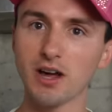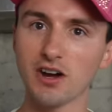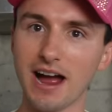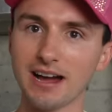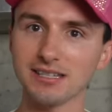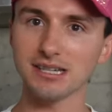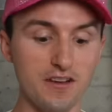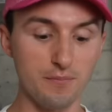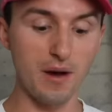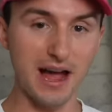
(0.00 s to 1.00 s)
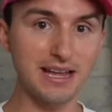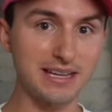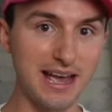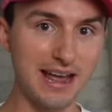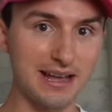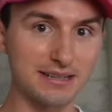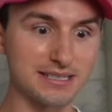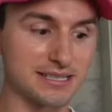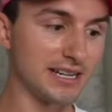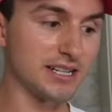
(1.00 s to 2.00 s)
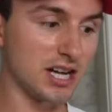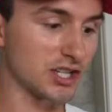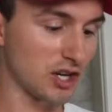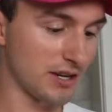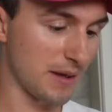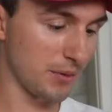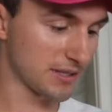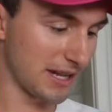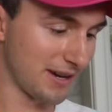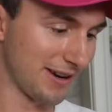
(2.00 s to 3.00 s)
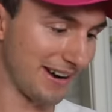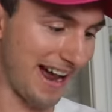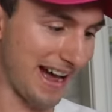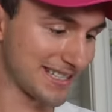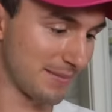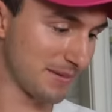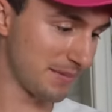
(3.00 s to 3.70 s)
on her ass? If my cans didn't touch her nipples and her ass, I'm gonna